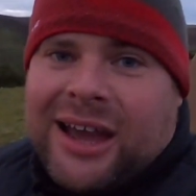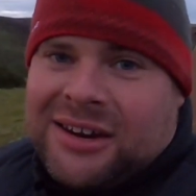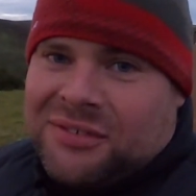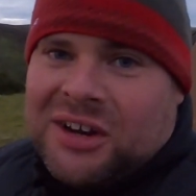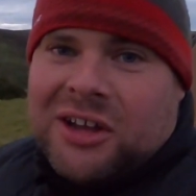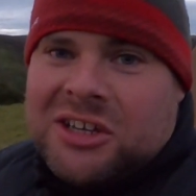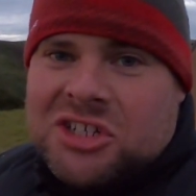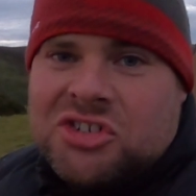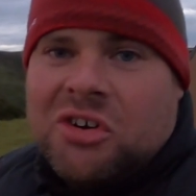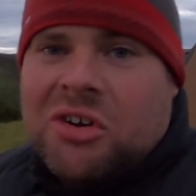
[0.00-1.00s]
and if you like
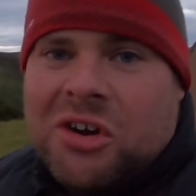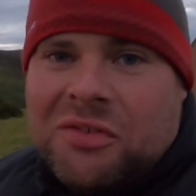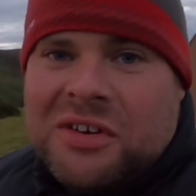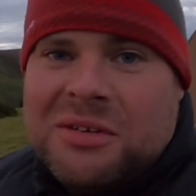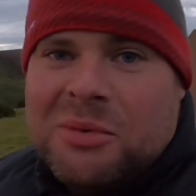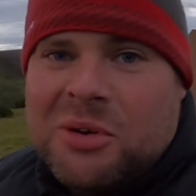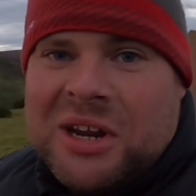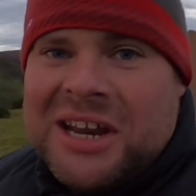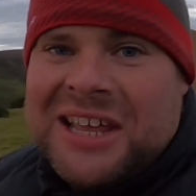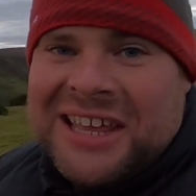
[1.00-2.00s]
your strong coffee in the
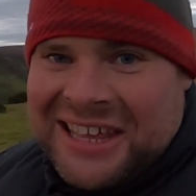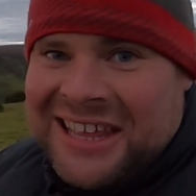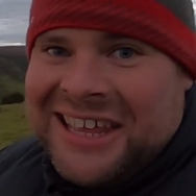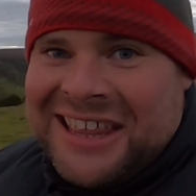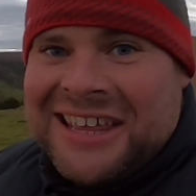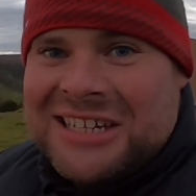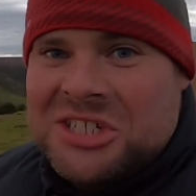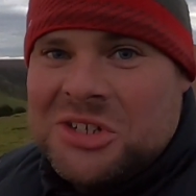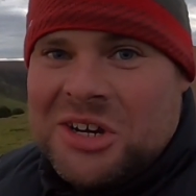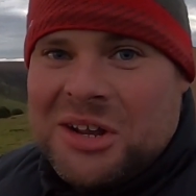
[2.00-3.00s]
morning, they're
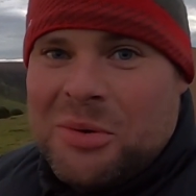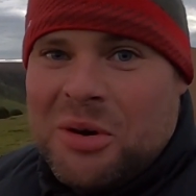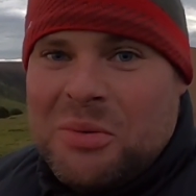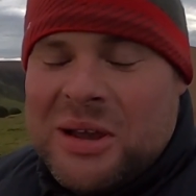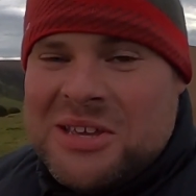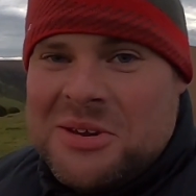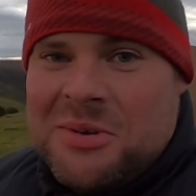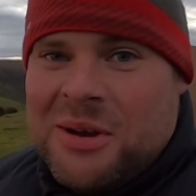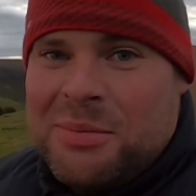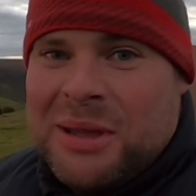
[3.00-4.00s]
certainly what will wake
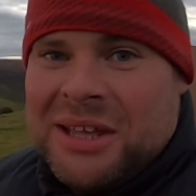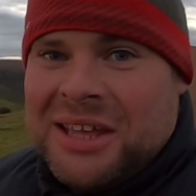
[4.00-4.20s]
you up.